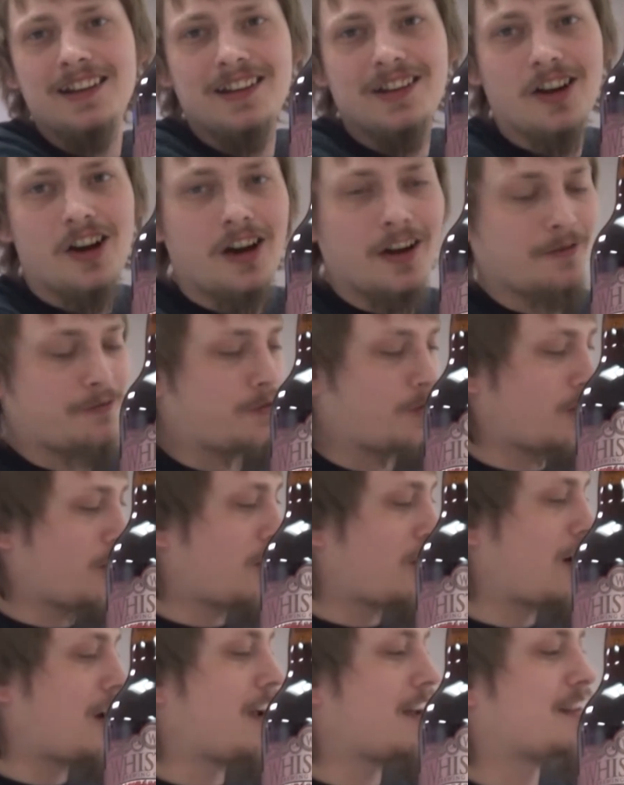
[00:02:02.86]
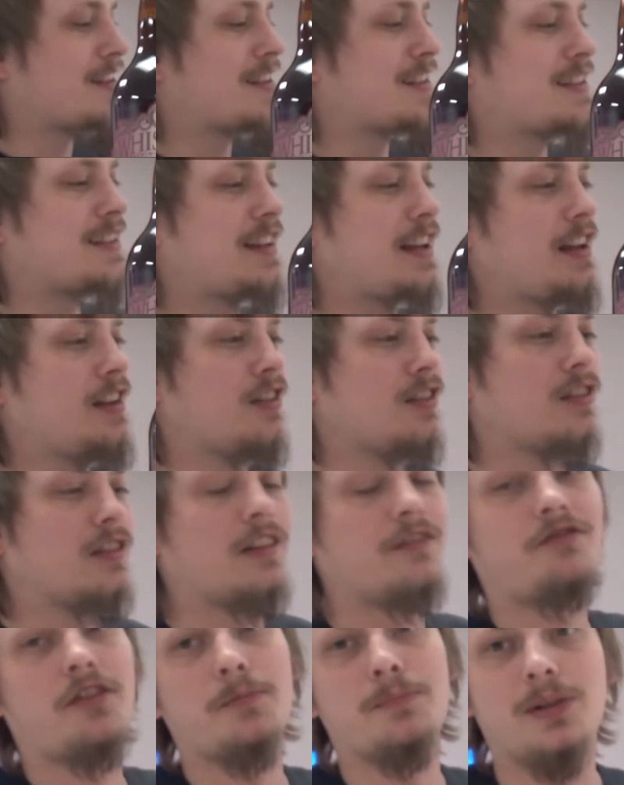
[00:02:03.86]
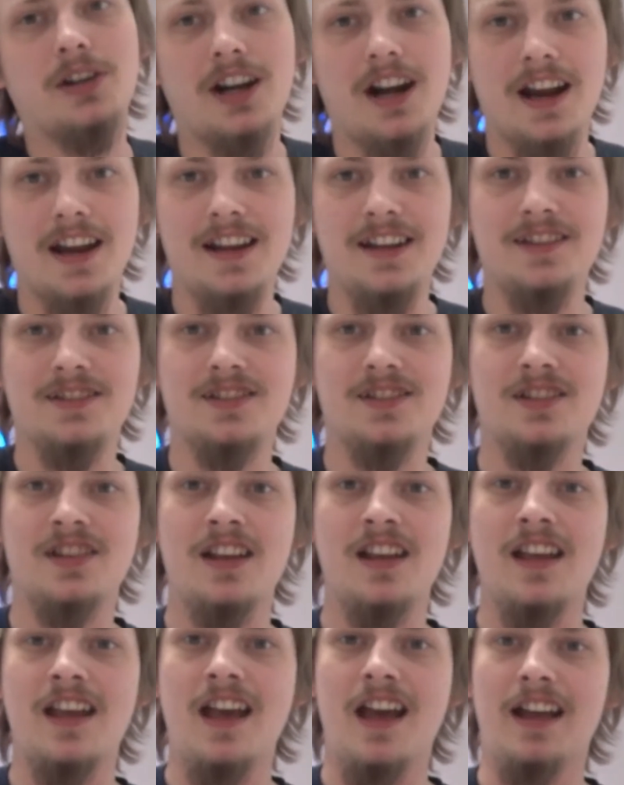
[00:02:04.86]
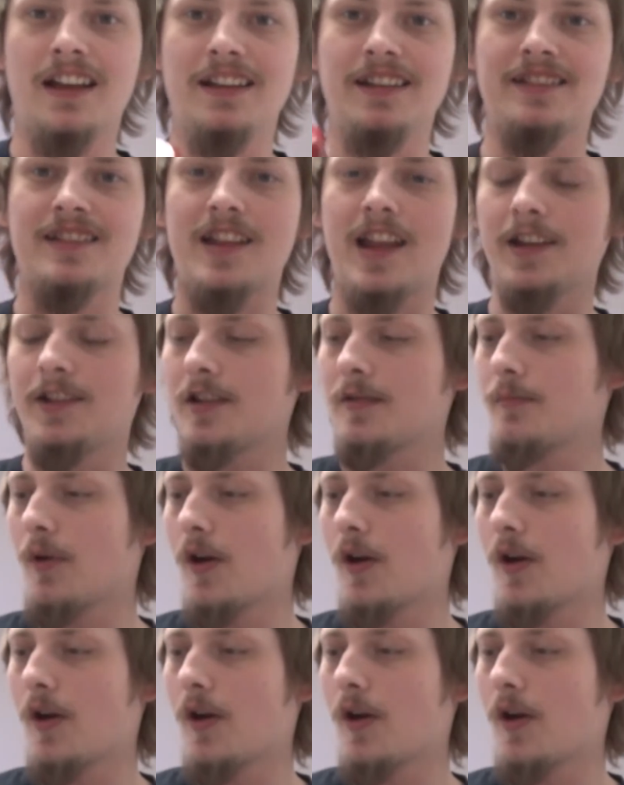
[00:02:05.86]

got for a steal of a price, and he sent them